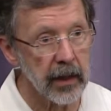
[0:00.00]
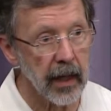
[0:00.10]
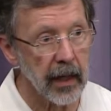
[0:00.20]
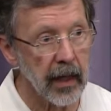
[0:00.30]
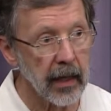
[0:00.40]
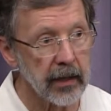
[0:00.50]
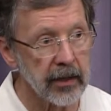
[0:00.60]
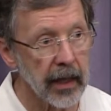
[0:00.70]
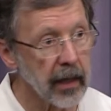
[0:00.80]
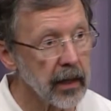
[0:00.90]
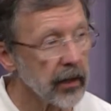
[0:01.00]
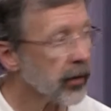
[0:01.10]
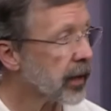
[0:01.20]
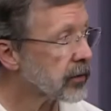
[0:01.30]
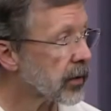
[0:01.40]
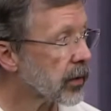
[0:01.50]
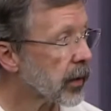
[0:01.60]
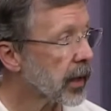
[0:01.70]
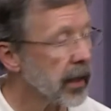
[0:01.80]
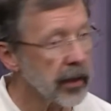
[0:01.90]
and I got a second undergraduate
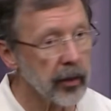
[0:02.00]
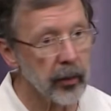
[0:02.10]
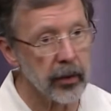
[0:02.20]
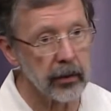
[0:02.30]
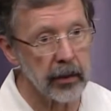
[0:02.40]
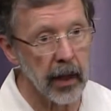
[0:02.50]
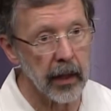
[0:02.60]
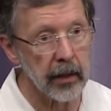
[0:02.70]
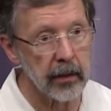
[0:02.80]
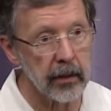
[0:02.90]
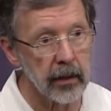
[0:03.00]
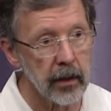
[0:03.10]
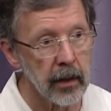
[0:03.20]
degree in computer science,